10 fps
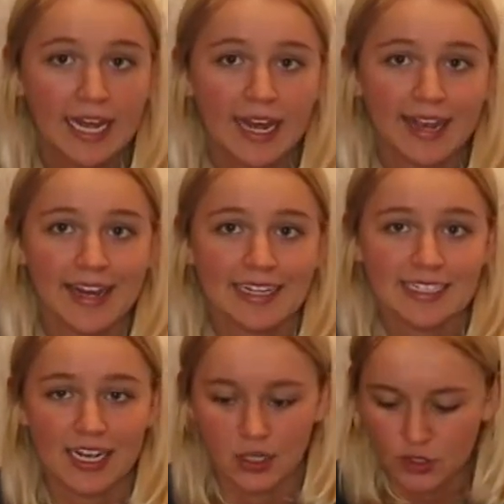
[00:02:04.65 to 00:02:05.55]
I got
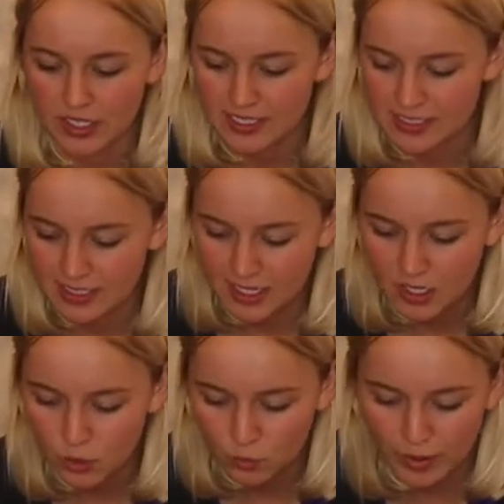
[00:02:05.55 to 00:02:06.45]
down this
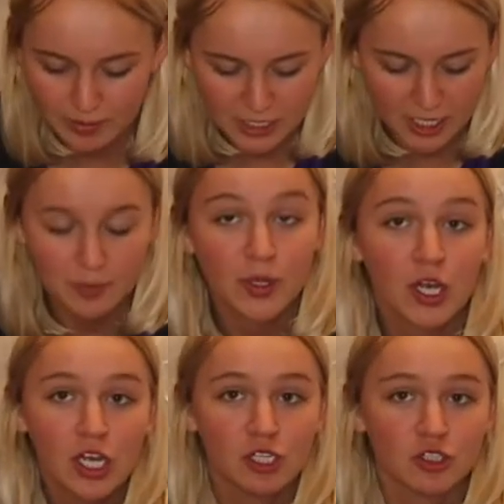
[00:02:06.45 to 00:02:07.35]
ripped up
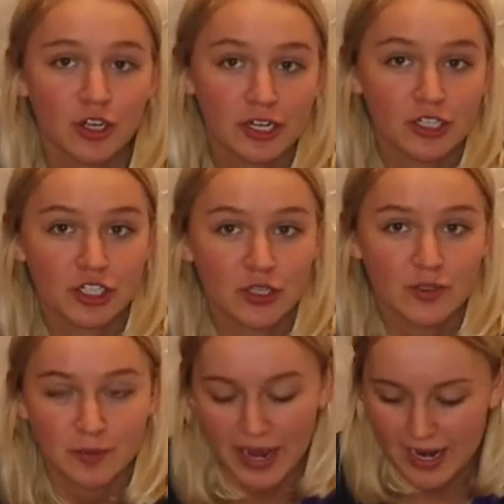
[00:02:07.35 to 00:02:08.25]
Trader
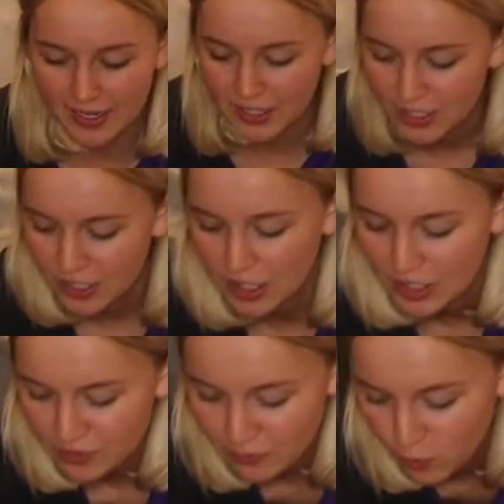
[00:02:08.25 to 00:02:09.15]
Joe's bag
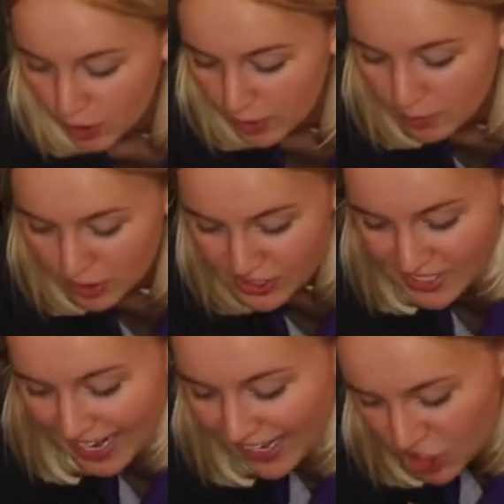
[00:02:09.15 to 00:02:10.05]
for
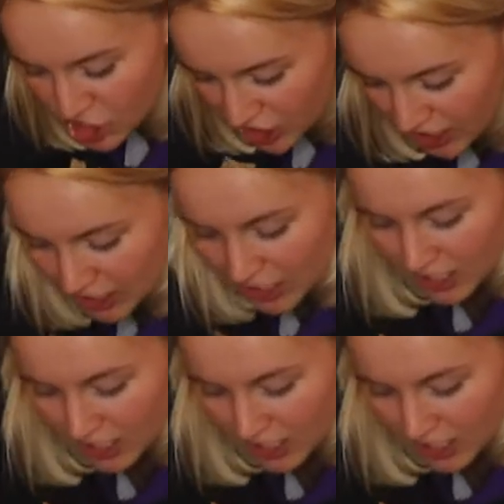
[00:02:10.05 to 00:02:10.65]
protection,